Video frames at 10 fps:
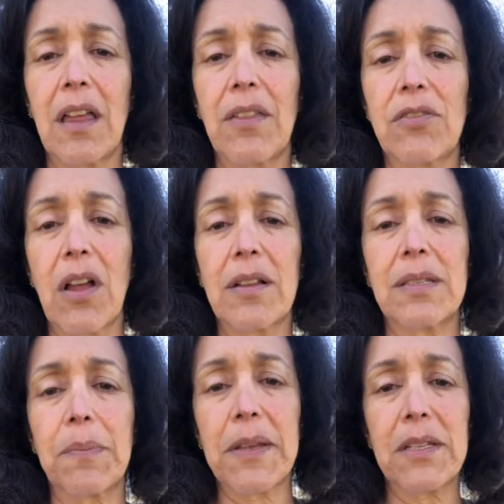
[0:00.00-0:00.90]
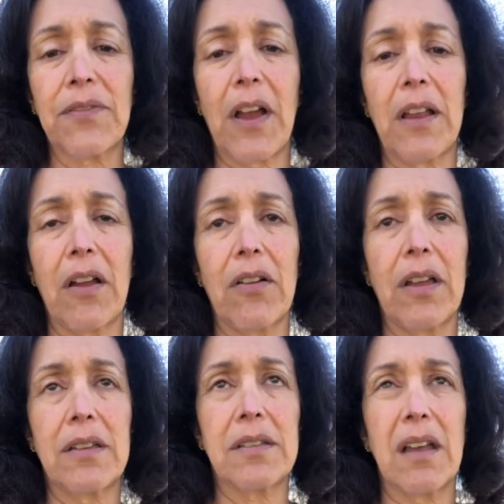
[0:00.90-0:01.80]
They're not specified
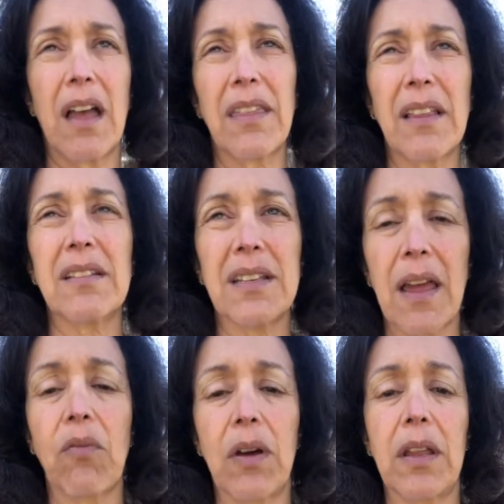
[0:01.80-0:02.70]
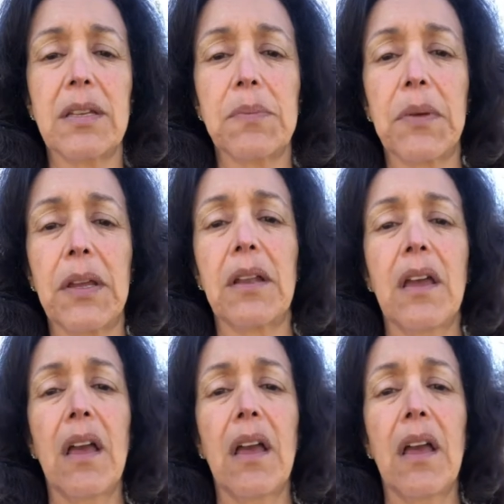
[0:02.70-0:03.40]
areas. I think the tent one is, but